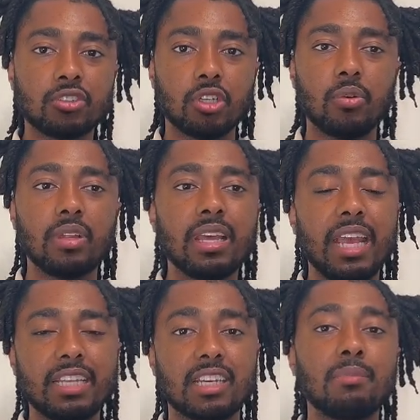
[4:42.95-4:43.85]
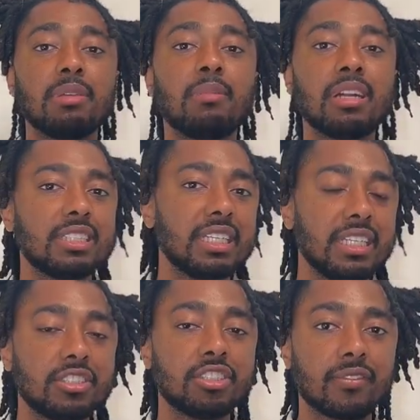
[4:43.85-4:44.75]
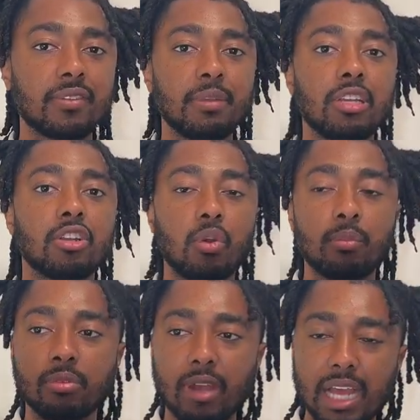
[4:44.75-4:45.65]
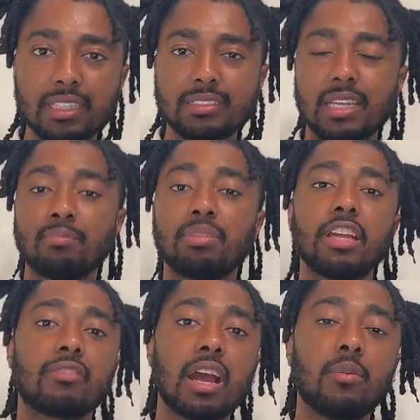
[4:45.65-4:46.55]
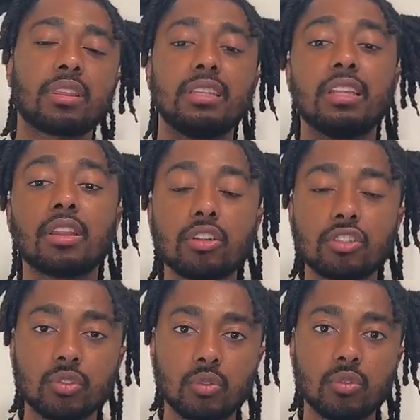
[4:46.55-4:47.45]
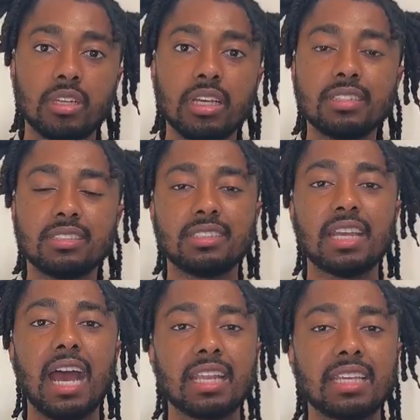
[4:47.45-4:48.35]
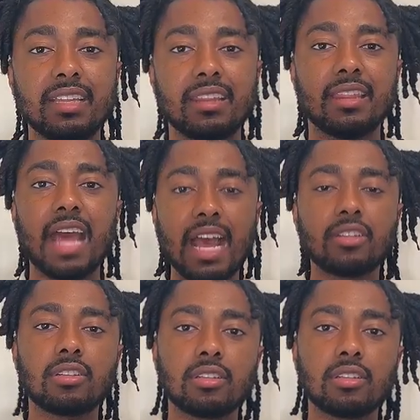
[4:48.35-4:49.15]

So it's going to be much easier for me to go practice and play around with another tool to see how to get that